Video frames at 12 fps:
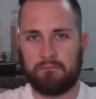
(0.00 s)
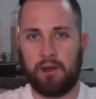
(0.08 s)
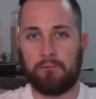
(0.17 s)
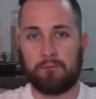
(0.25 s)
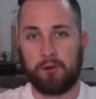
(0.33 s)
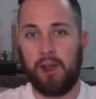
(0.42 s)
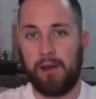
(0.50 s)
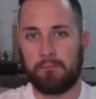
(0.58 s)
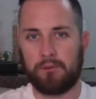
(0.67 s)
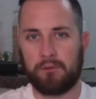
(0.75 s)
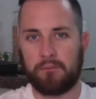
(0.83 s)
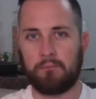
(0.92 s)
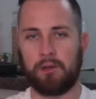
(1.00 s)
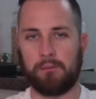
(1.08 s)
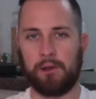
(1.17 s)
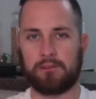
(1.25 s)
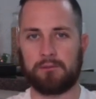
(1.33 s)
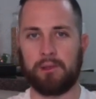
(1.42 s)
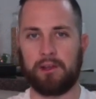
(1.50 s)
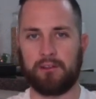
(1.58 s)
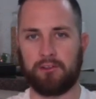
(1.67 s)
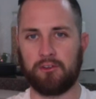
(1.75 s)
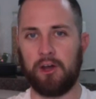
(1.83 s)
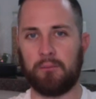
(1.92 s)
up for grabs, pretty much, because
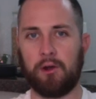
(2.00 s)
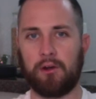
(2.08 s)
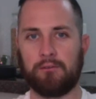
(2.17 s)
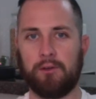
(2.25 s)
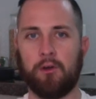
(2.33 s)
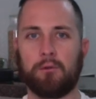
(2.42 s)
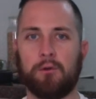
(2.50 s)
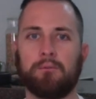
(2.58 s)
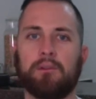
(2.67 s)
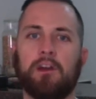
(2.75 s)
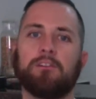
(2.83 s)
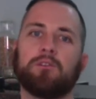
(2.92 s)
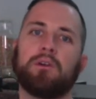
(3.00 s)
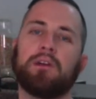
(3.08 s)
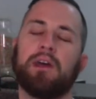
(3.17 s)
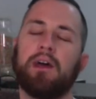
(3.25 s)
they're not part of a homegrown territory.